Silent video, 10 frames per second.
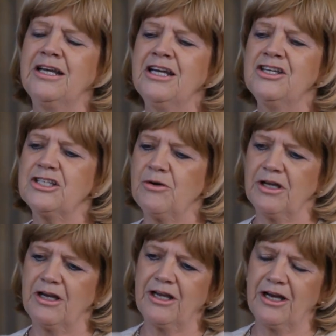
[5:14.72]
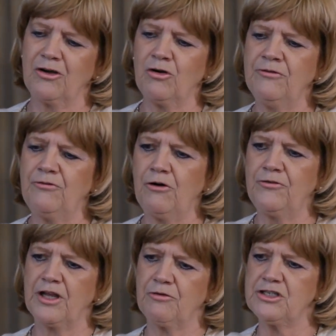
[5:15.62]
So I got involved for
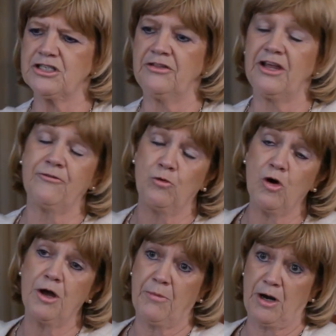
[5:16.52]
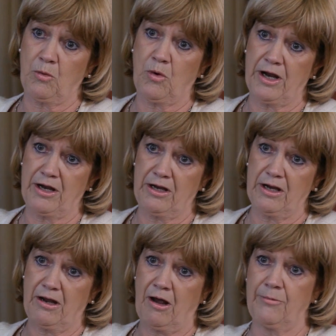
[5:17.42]
that reason and therefore worked my way
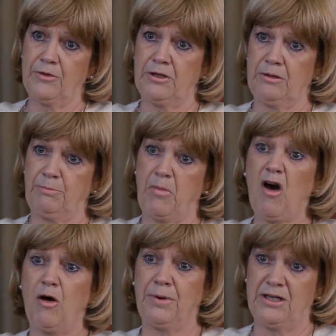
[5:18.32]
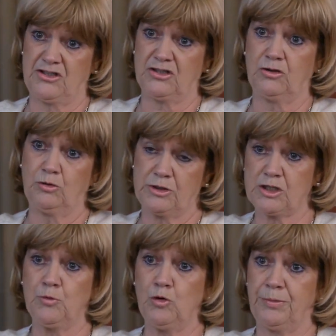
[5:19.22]
up the bar political with a
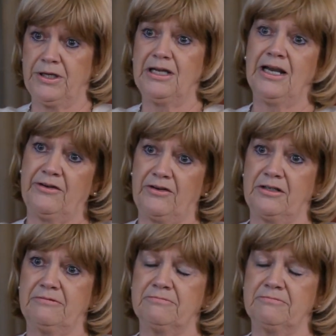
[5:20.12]
small p ladder.